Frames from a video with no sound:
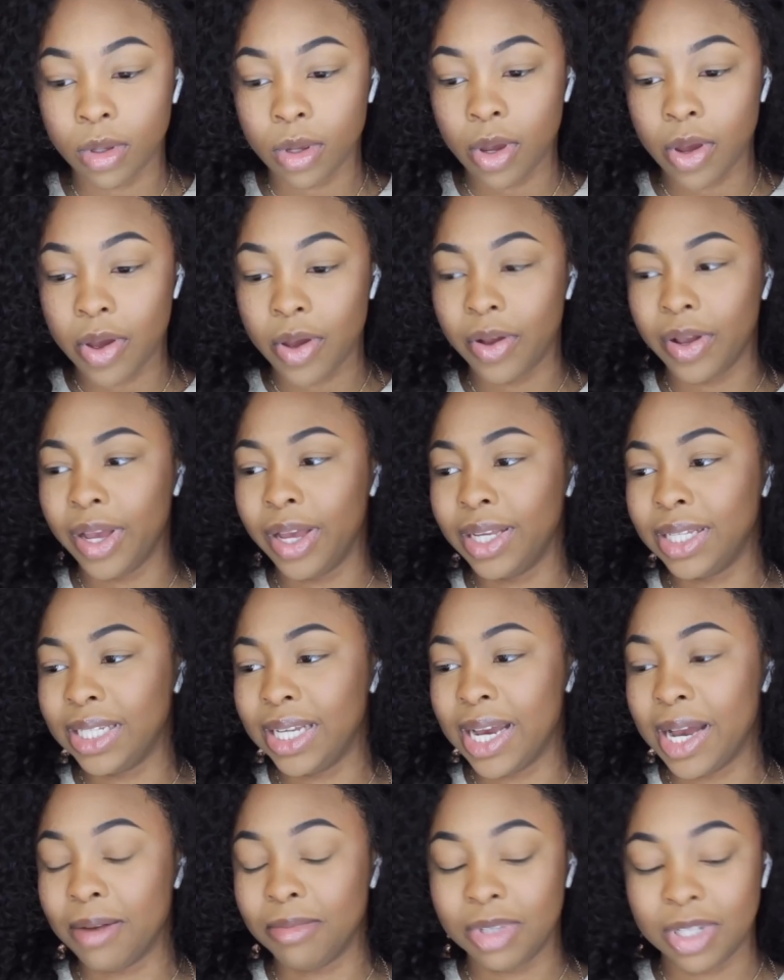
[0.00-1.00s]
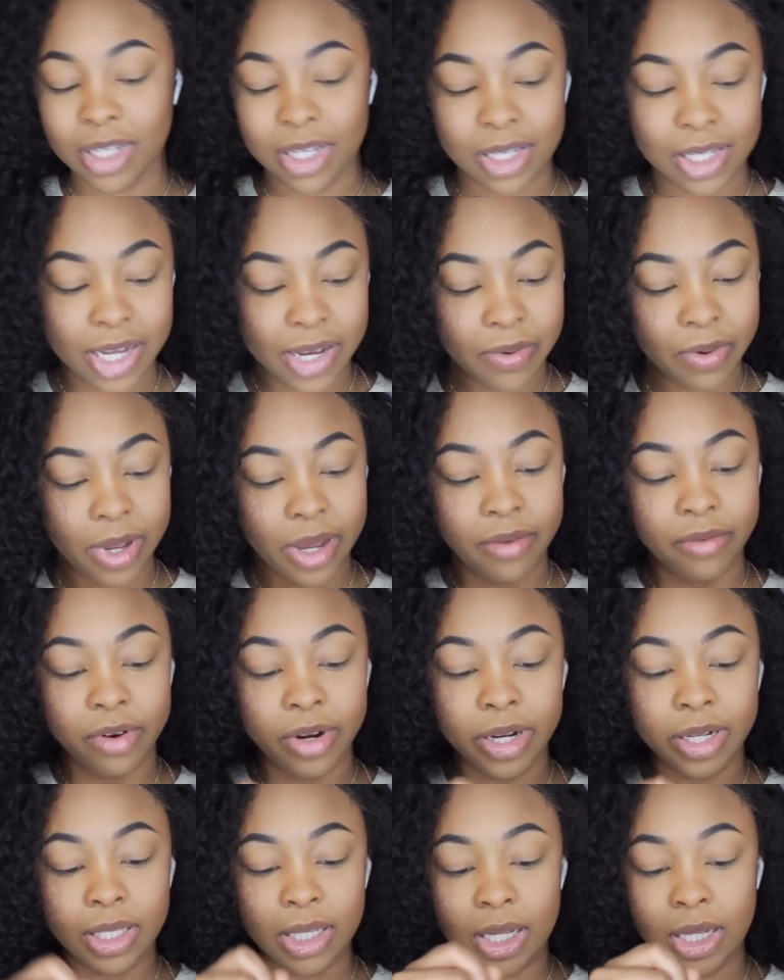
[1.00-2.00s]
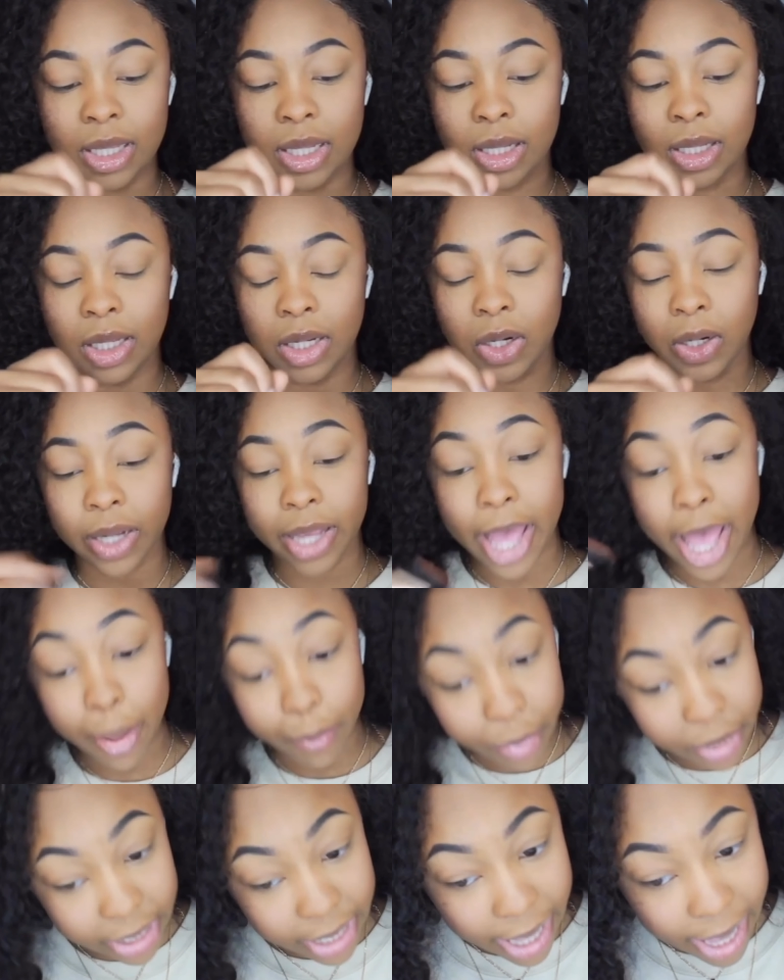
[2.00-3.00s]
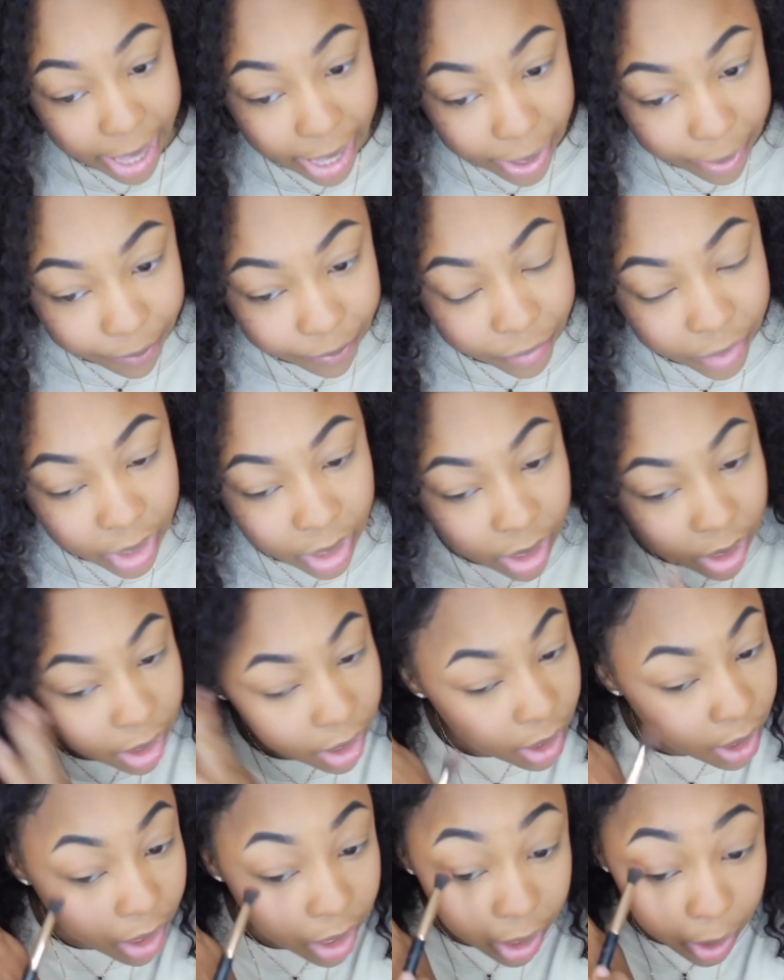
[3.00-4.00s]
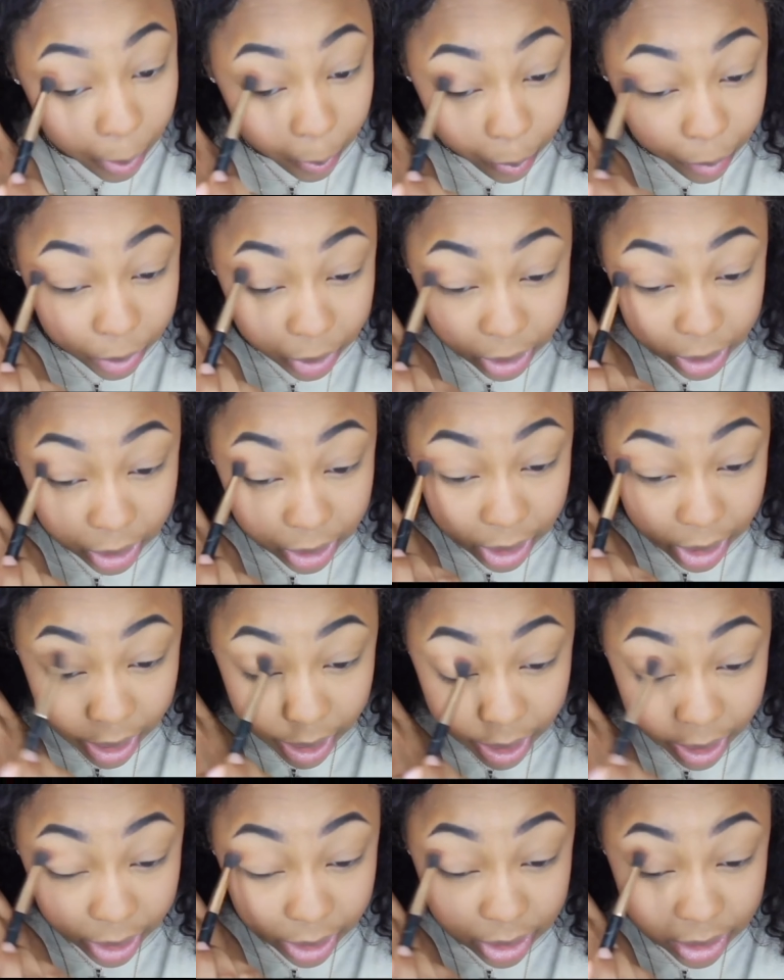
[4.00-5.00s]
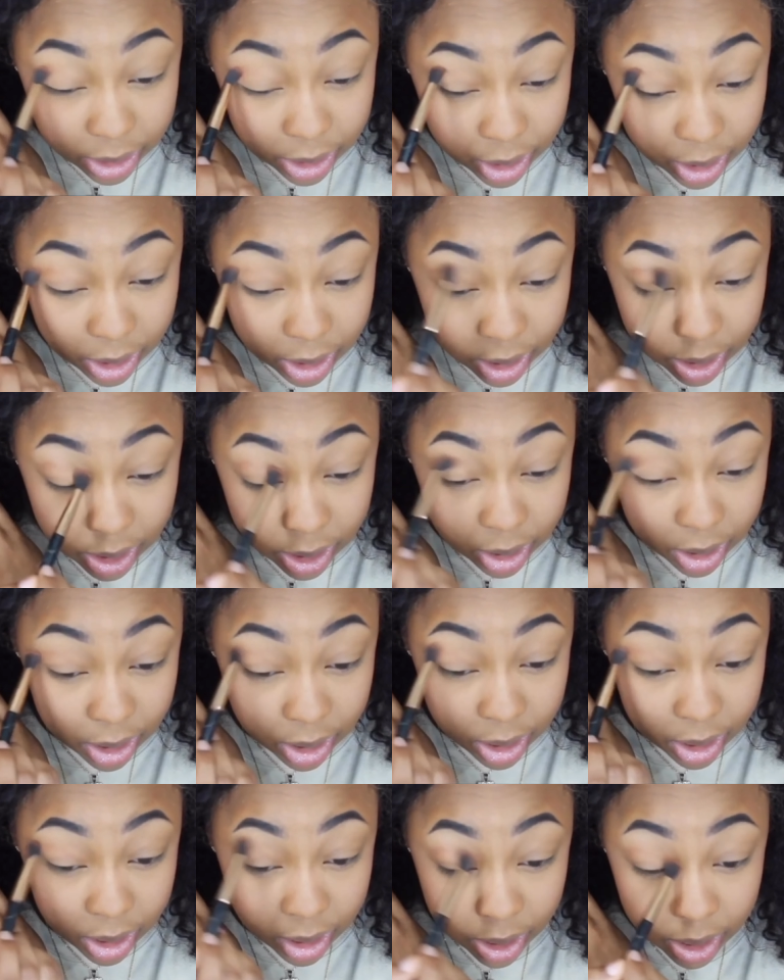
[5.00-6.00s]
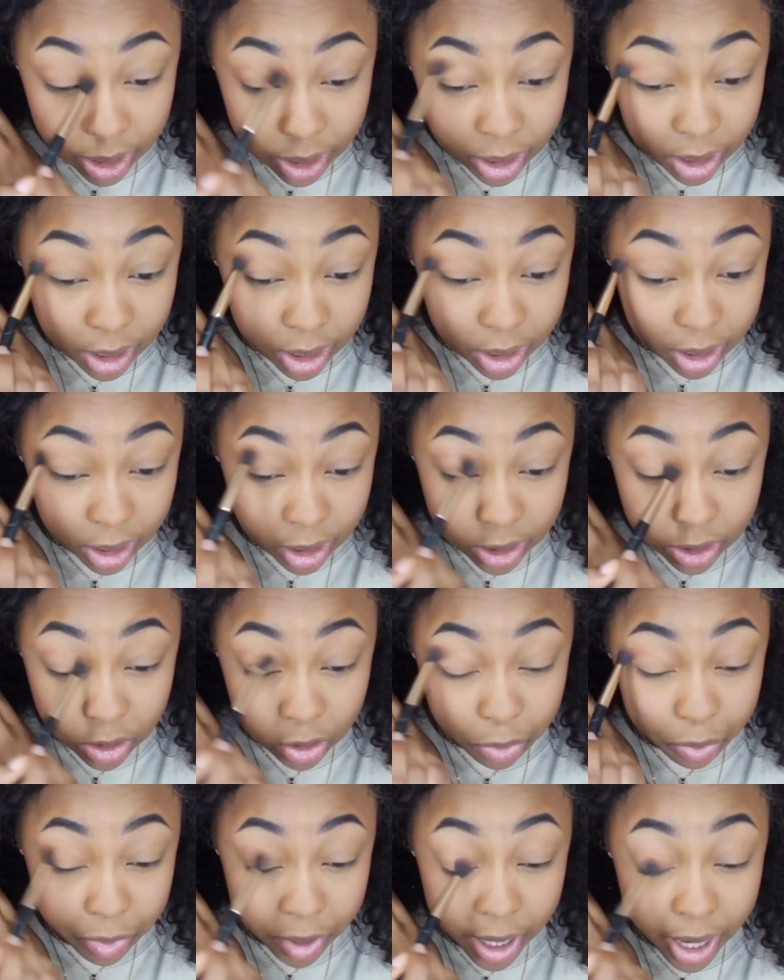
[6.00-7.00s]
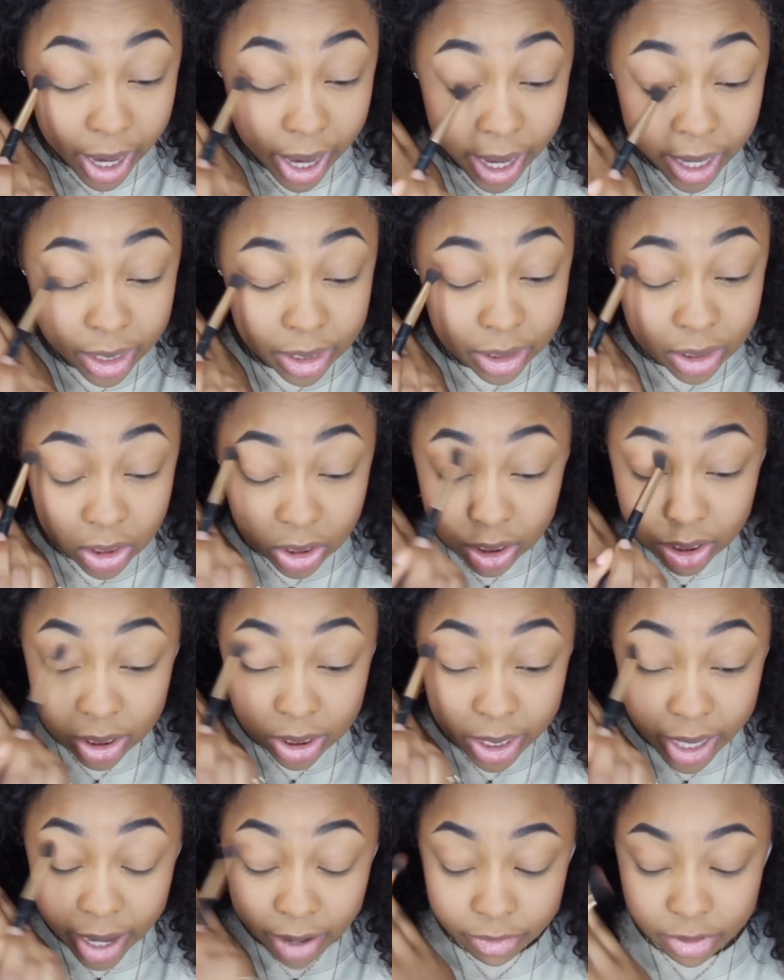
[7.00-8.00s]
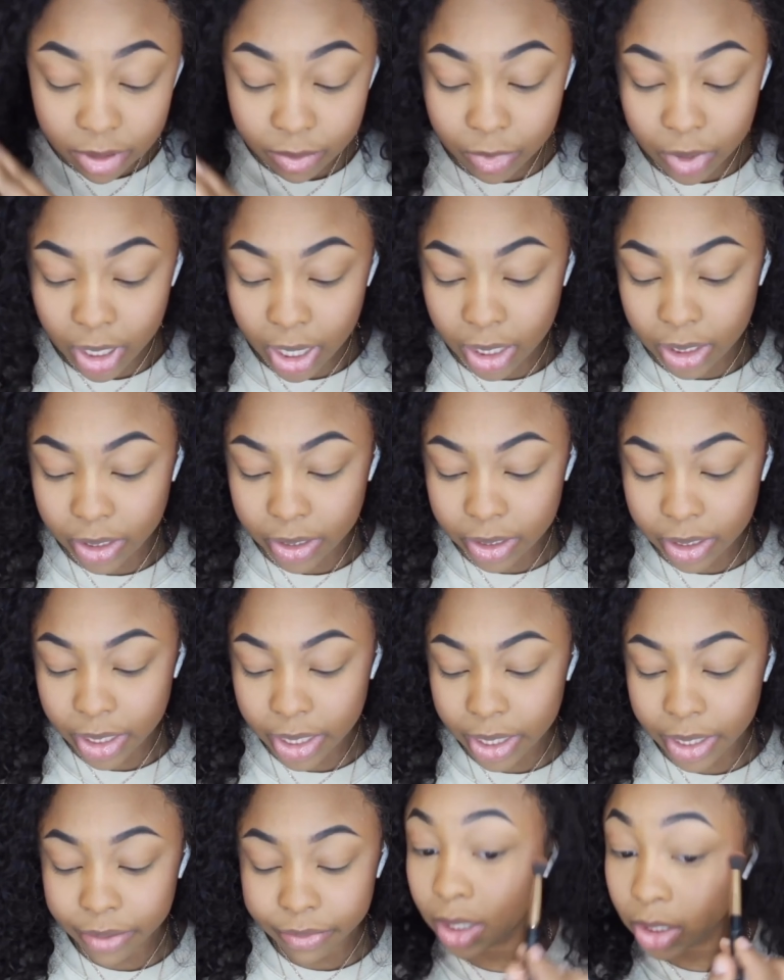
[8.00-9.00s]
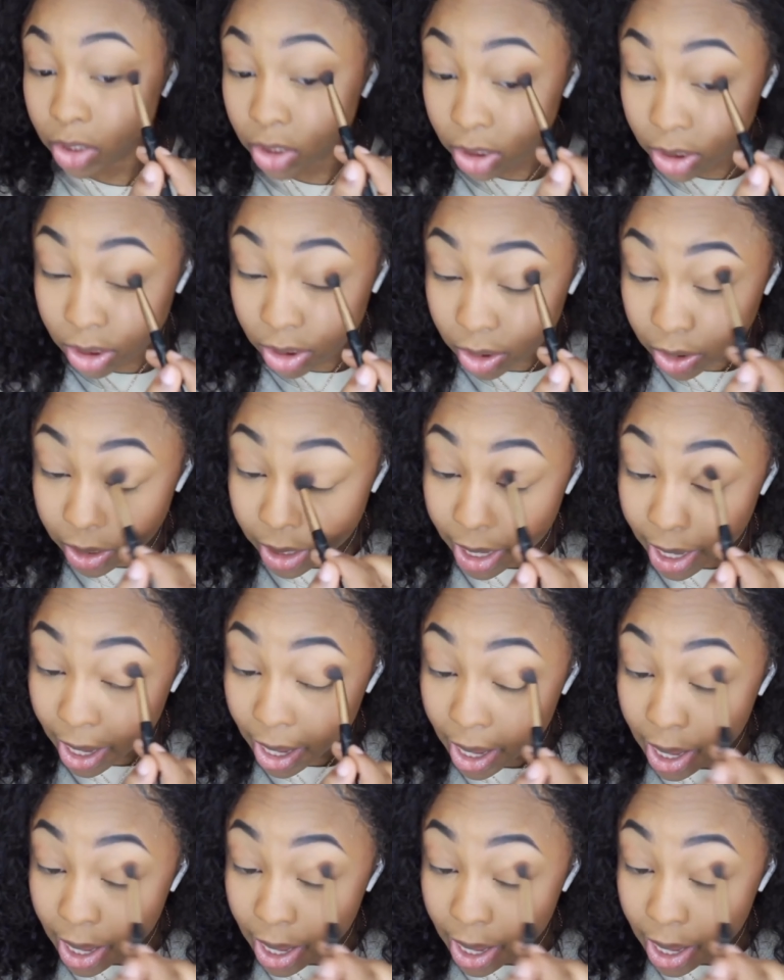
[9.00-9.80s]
Okay, so yeah, I'm just gonna take whatever is in the little cappy cap and blend that into my eyes. Just to have some color there, just so that